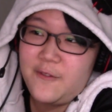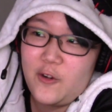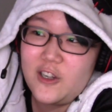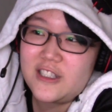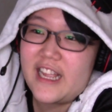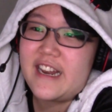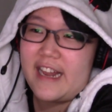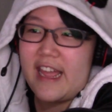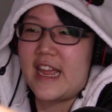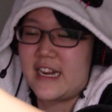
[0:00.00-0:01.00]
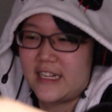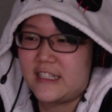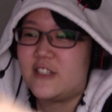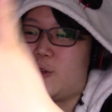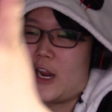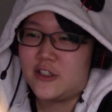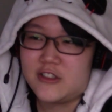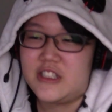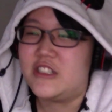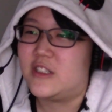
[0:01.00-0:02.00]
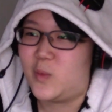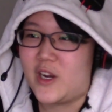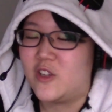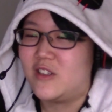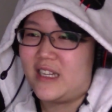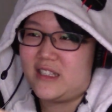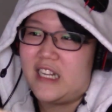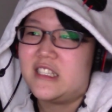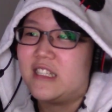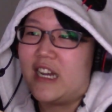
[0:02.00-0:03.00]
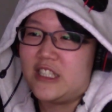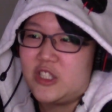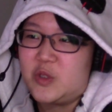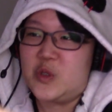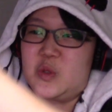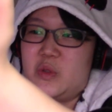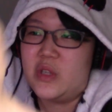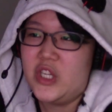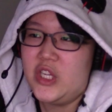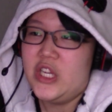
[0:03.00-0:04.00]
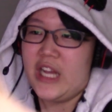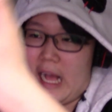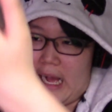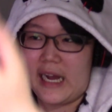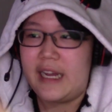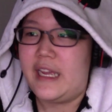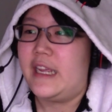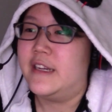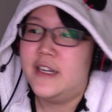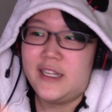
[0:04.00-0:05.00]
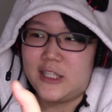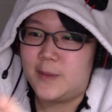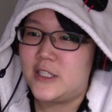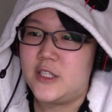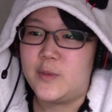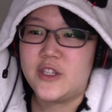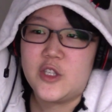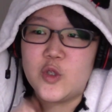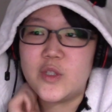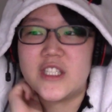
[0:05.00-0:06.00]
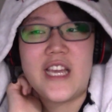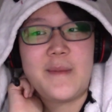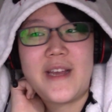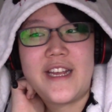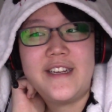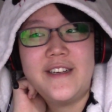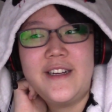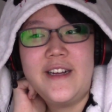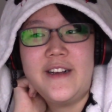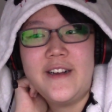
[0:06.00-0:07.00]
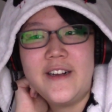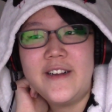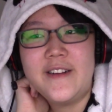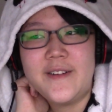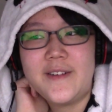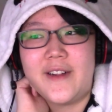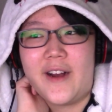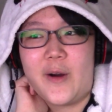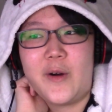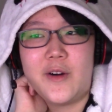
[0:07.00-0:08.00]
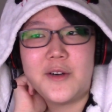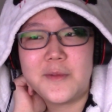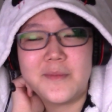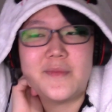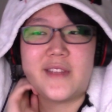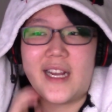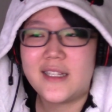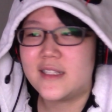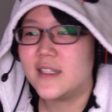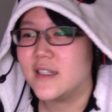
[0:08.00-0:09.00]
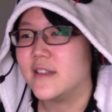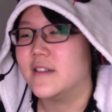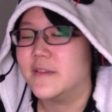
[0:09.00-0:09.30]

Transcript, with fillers: first, and then it gradually just went on to like Setsuna, Shizuku, Ai, especially when the units came in. Oh, that's a